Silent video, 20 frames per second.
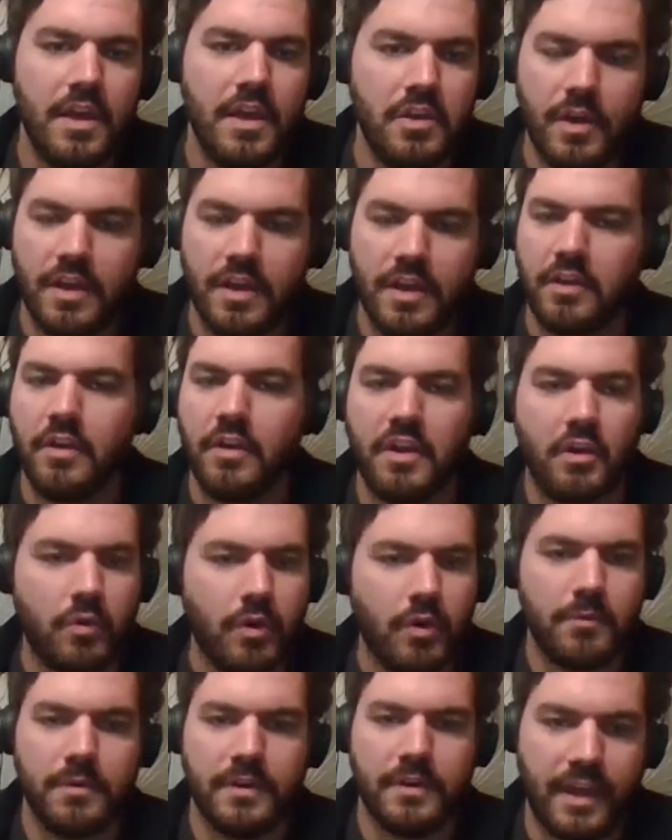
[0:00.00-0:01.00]
You had an
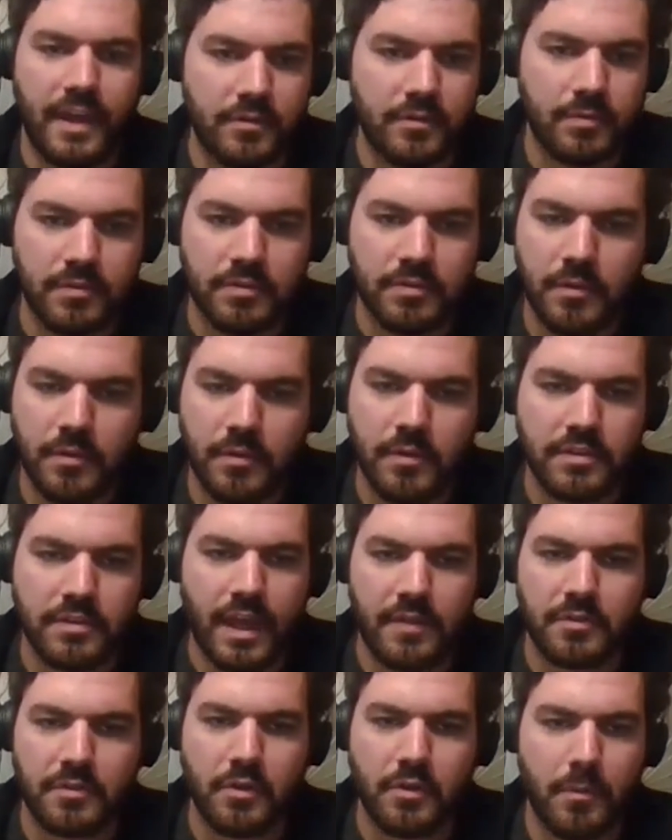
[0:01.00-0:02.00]
incredible guest with
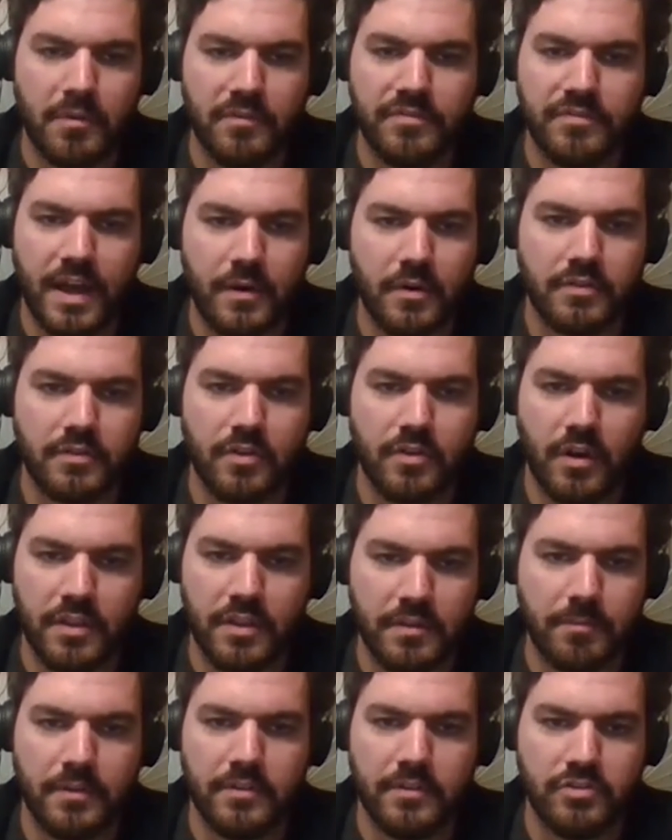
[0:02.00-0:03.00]
Catherine Coleman Flowers on
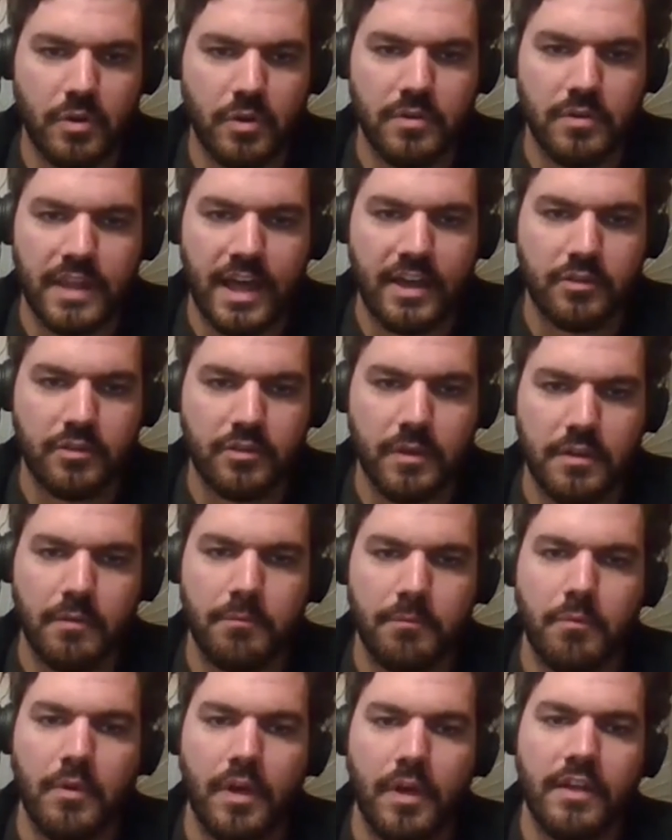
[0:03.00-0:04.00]
the show last week.
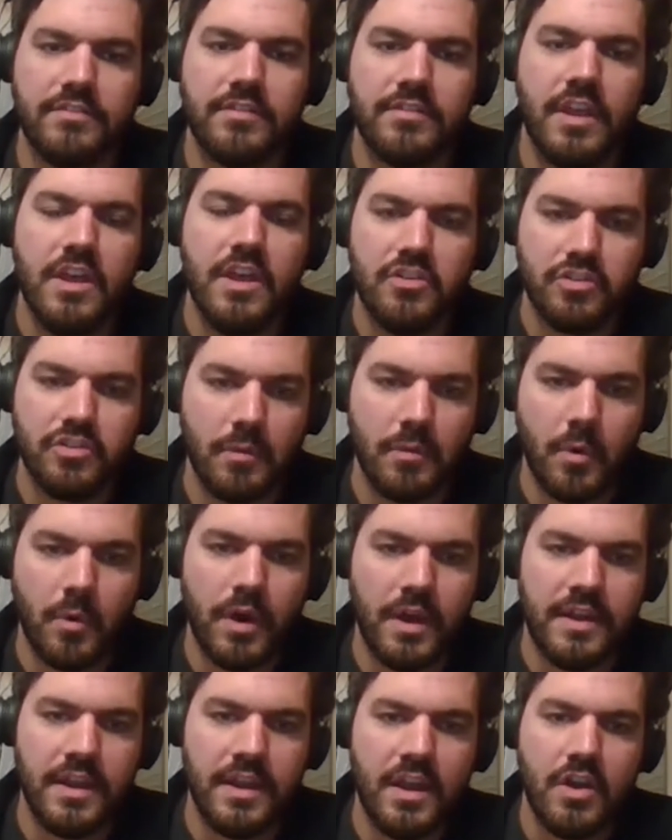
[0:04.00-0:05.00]
As
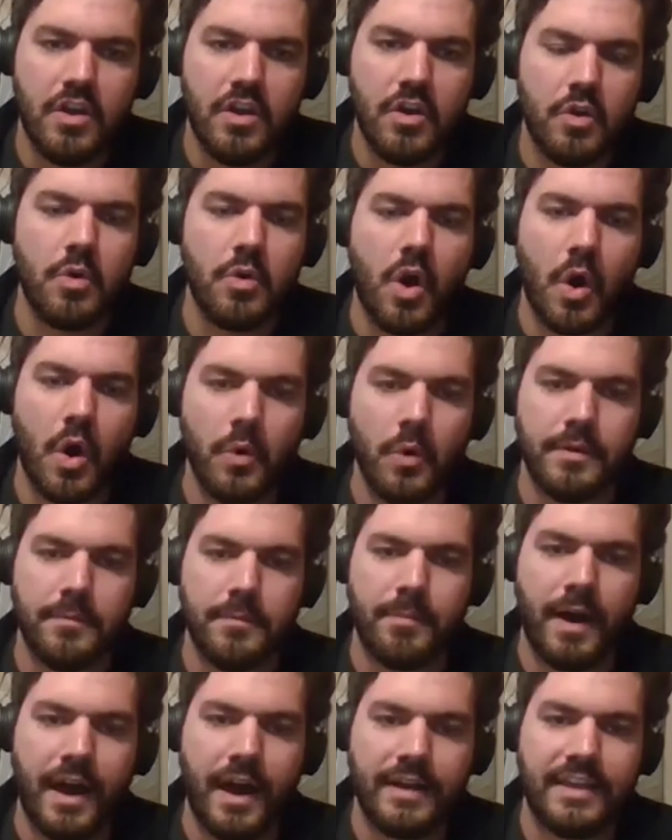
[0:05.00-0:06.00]
someone who hosts a
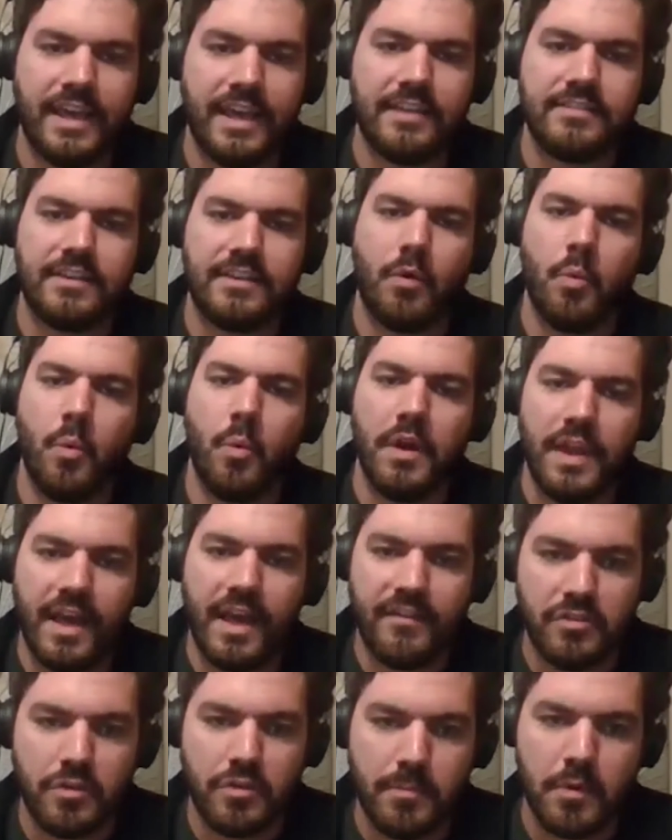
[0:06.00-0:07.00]
podcast, like, what
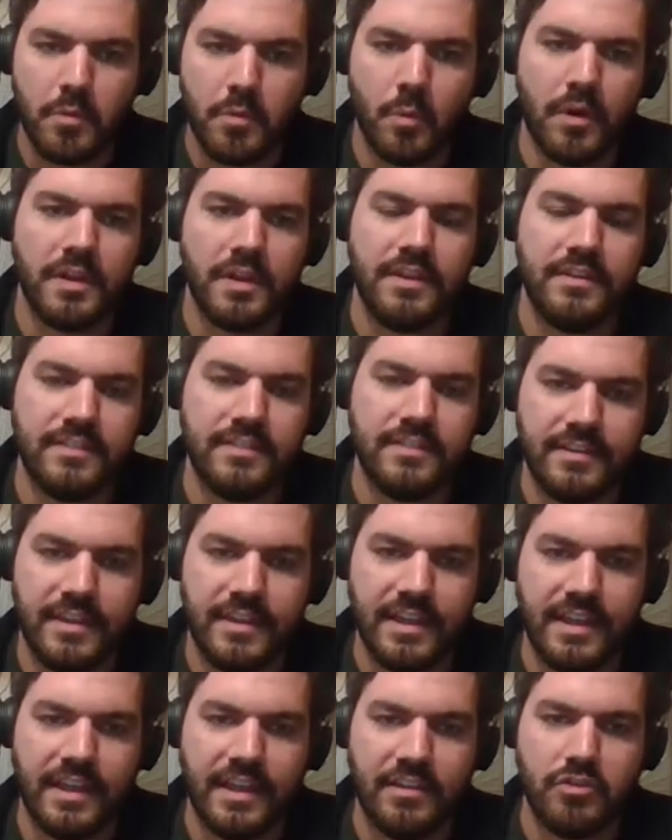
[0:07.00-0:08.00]
have you been wanting to
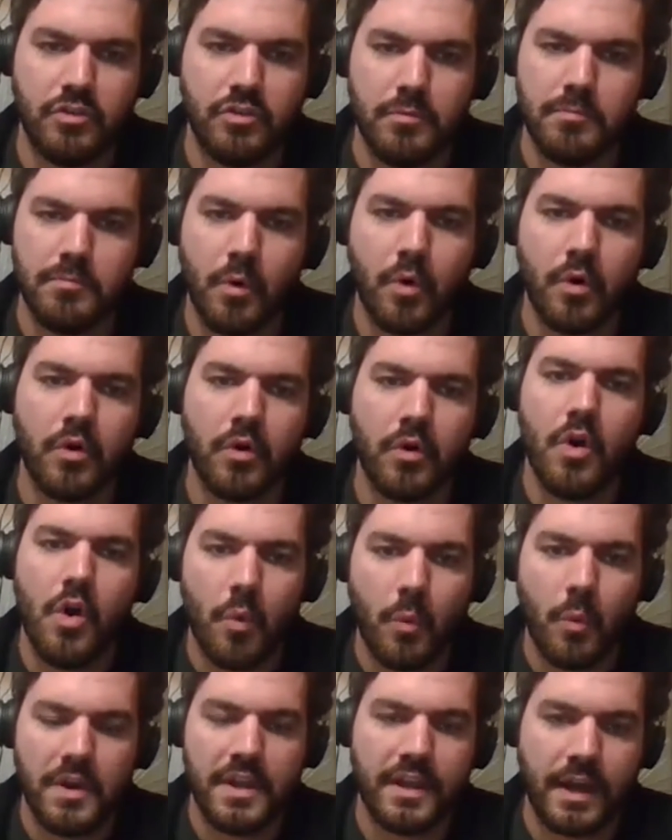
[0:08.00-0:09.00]
dig into more
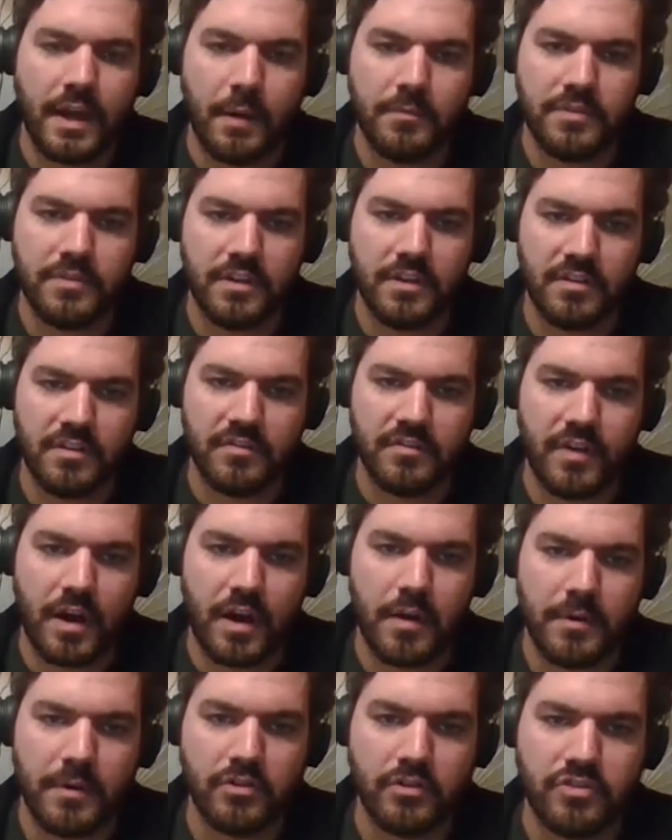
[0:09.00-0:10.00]
when it comes into
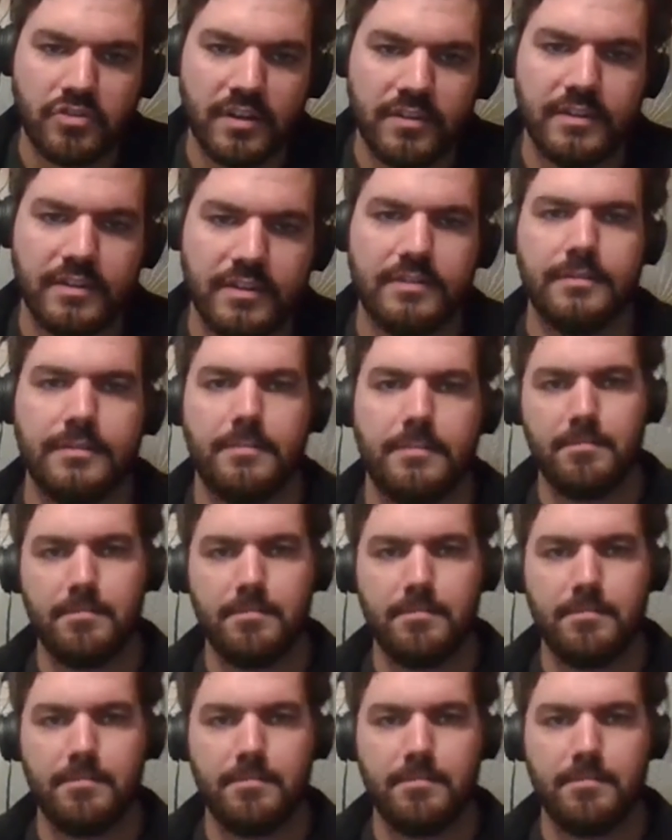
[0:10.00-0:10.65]
environmental justice?